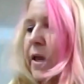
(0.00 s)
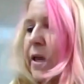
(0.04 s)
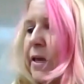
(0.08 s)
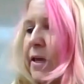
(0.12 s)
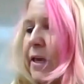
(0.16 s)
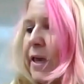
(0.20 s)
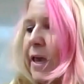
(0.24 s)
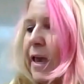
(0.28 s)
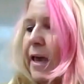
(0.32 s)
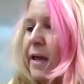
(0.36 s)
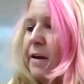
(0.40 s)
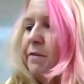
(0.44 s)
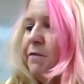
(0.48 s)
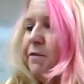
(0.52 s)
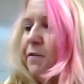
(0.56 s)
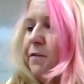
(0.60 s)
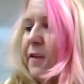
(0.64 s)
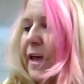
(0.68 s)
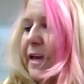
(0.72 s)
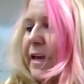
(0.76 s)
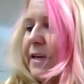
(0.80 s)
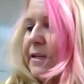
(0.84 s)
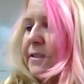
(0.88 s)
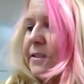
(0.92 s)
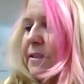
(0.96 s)
it can
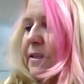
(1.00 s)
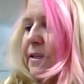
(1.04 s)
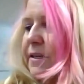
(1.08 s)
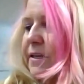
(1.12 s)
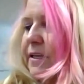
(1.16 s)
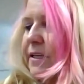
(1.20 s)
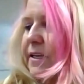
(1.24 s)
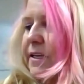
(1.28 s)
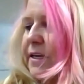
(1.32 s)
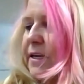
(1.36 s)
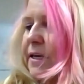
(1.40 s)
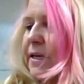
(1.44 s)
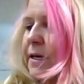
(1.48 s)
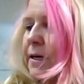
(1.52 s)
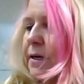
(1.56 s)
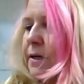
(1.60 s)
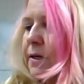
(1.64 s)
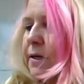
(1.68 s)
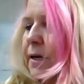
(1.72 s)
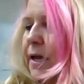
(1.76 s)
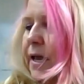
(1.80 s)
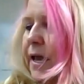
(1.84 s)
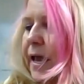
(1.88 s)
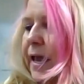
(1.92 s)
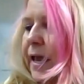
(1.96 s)
flex the knee
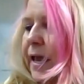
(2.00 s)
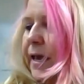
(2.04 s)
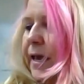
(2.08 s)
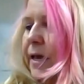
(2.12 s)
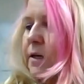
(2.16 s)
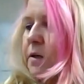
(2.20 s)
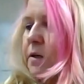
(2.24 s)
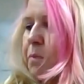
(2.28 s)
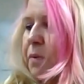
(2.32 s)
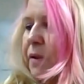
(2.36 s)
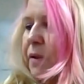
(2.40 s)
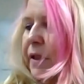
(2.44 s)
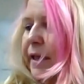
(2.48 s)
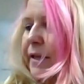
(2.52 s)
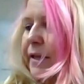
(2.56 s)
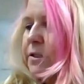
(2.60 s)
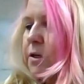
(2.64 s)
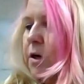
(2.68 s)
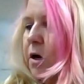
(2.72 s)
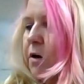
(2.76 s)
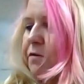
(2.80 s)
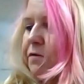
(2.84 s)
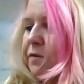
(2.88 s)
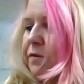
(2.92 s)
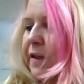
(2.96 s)
and
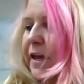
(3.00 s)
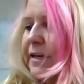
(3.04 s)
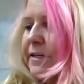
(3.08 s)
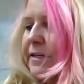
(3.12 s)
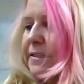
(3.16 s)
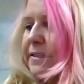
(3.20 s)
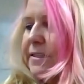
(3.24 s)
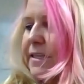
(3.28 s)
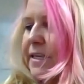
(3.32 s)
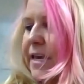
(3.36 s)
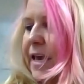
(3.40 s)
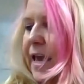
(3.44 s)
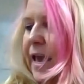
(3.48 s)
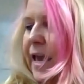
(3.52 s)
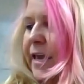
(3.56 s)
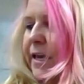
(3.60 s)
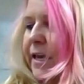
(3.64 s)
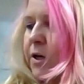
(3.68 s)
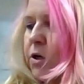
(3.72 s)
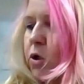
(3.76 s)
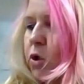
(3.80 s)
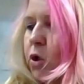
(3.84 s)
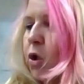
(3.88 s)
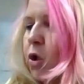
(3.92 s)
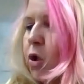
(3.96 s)
plantar flex the
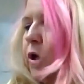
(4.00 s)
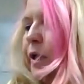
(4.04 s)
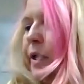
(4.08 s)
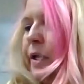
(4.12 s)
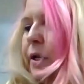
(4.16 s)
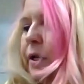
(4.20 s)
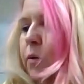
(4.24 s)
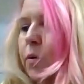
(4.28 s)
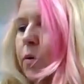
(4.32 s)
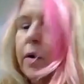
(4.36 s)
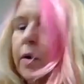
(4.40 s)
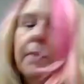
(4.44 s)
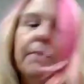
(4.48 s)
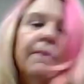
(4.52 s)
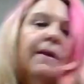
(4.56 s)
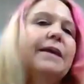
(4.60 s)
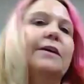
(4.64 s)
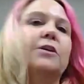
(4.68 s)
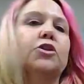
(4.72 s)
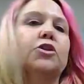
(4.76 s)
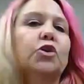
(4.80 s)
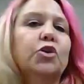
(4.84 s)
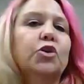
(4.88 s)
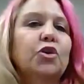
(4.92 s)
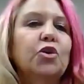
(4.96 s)
ankle. And I want to make
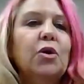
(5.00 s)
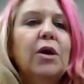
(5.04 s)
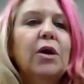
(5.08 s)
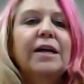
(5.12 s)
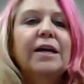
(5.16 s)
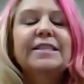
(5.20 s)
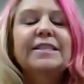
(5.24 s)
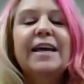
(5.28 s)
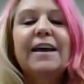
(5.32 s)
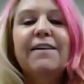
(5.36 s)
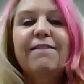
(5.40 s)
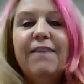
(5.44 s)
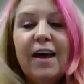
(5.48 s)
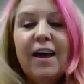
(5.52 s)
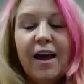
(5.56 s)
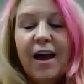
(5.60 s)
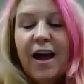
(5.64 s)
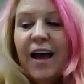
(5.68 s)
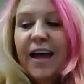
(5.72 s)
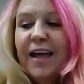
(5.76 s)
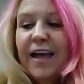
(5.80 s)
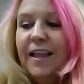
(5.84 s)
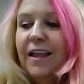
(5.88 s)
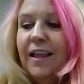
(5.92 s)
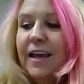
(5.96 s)
sure you guys have that
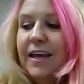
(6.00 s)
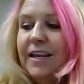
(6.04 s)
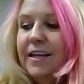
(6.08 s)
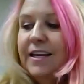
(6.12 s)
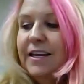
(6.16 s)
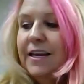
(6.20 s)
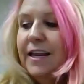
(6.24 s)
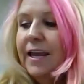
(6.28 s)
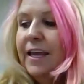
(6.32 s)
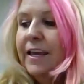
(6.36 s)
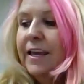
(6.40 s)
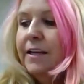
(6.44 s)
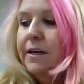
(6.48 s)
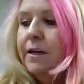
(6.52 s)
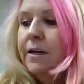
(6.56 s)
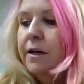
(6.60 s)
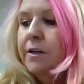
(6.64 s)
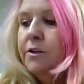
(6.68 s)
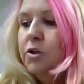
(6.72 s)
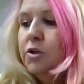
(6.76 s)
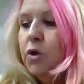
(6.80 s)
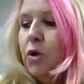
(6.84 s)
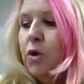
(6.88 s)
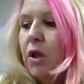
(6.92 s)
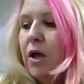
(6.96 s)
highlighted and
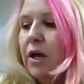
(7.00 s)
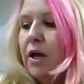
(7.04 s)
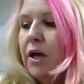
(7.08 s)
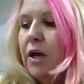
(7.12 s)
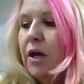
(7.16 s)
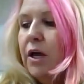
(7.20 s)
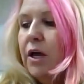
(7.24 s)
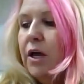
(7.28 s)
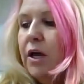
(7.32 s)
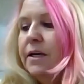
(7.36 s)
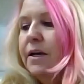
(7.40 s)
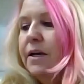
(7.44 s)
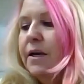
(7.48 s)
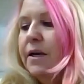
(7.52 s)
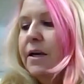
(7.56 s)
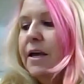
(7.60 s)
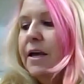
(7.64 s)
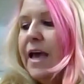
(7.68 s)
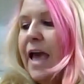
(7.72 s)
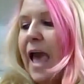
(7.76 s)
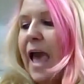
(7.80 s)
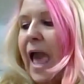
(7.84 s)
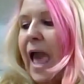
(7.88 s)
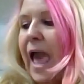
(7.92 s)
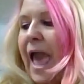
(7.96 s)
underlined.
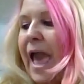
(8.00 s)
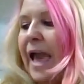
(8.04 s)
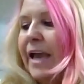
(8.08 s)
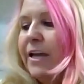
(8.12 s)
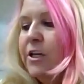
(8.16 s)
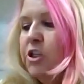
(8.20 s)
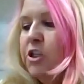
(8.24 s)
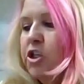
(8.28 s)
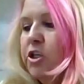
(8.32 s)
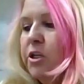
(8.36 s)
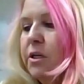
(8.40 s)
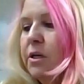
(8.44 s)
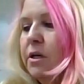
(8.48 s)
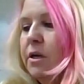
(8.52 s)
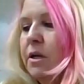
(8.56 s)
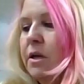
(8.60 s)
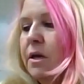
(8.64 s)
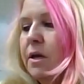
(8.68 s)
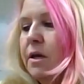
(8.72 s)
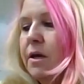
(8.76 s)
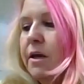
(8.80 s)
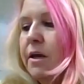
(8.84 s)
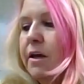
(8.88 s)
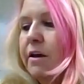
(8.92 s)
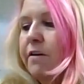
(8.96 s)
Action,
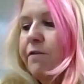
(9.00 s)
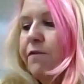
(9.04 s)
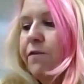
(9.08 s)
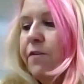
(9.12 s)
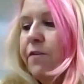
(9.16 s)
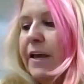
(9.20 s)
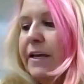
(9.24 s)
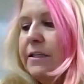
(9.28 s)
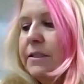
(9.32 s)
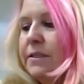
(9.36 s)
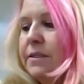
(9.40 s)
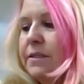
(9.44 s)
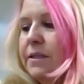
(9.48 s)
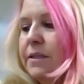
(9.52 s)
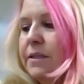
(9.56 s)
flex the